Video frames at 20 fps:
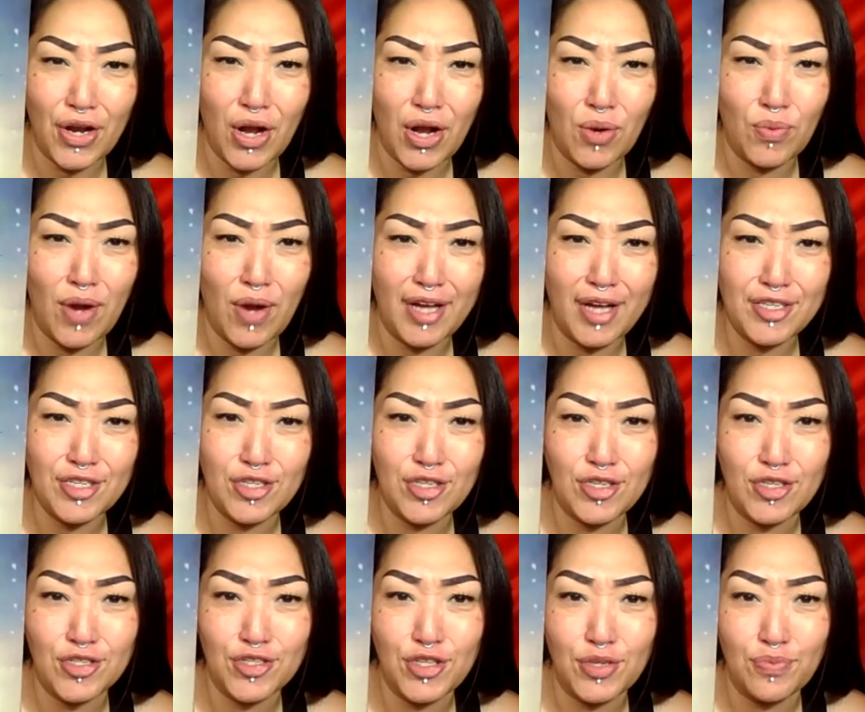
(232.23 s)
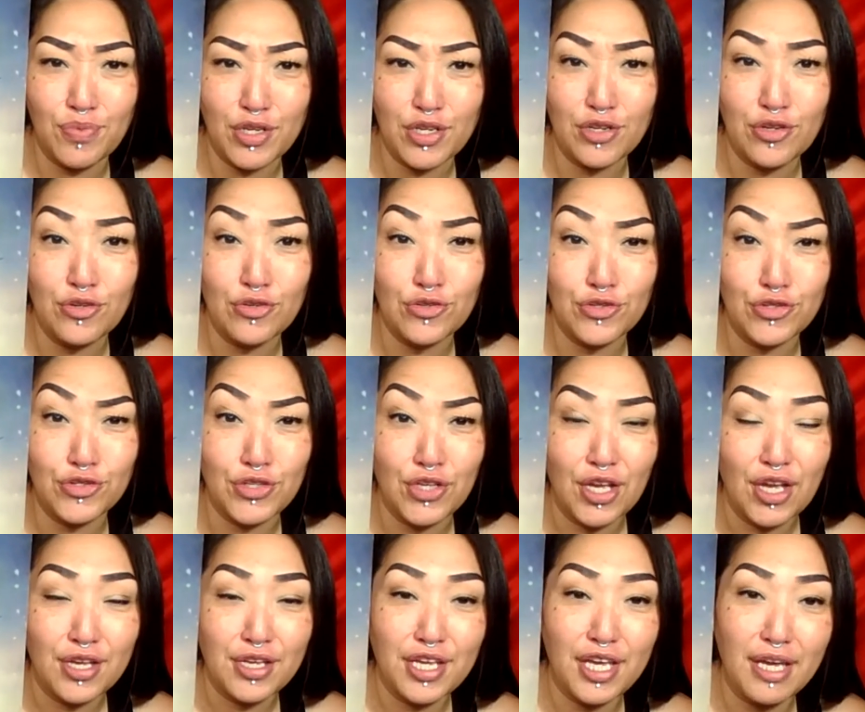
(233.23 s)
a watcher, somebody who's
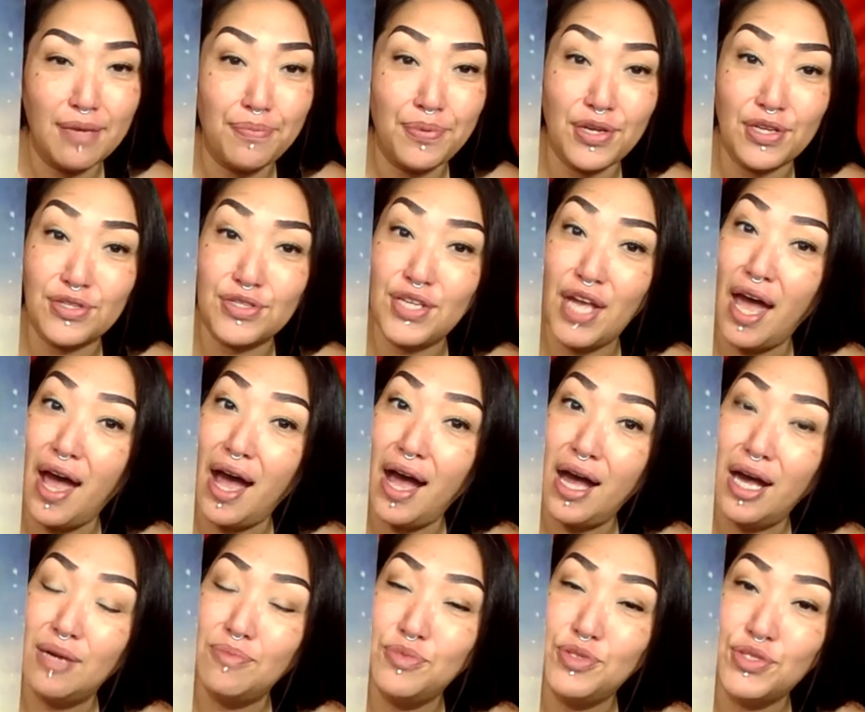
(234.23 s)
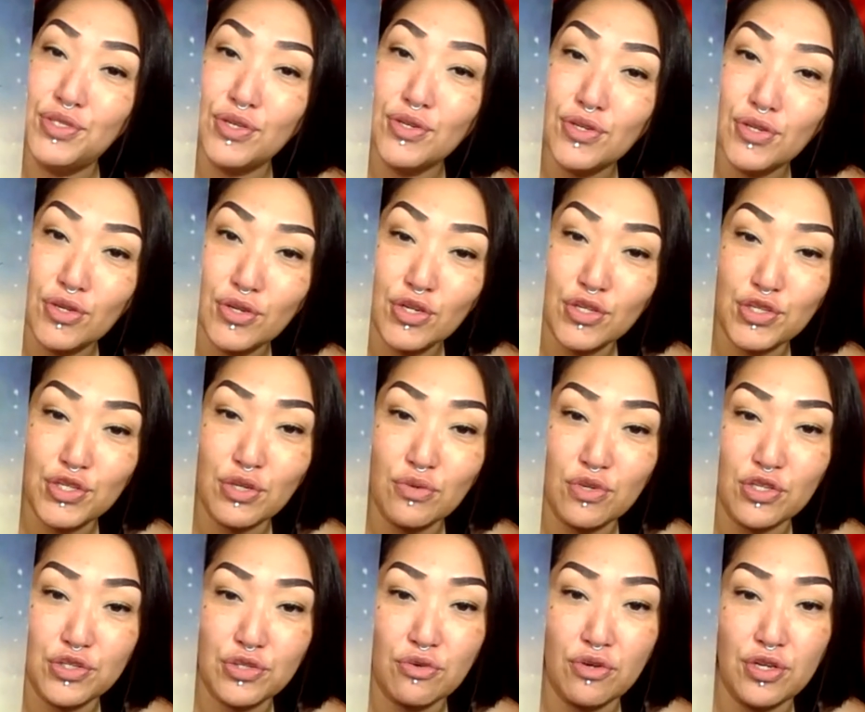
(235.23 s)
keeping tabs, noticing
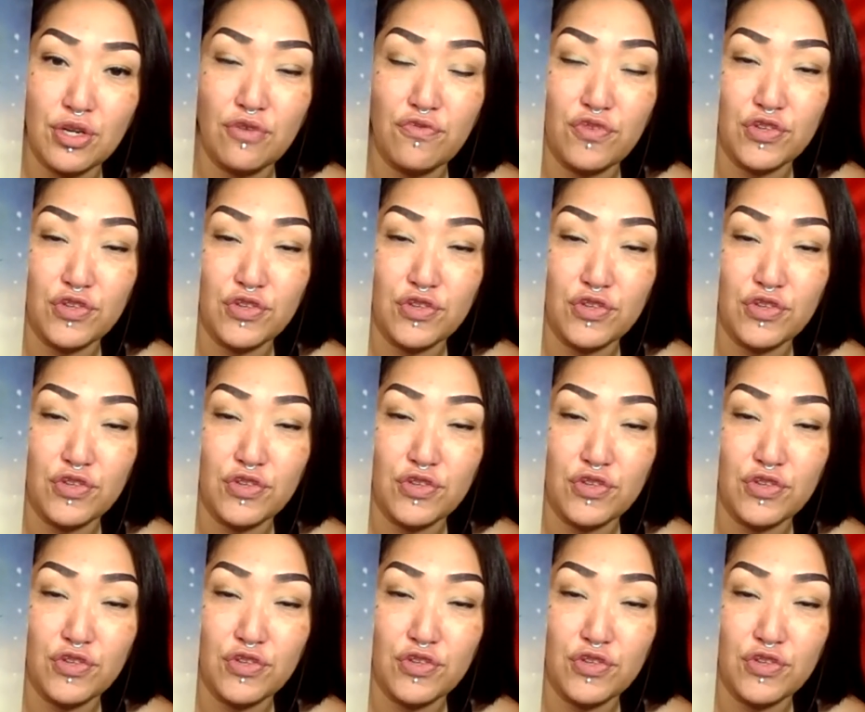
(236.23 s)
what's going on.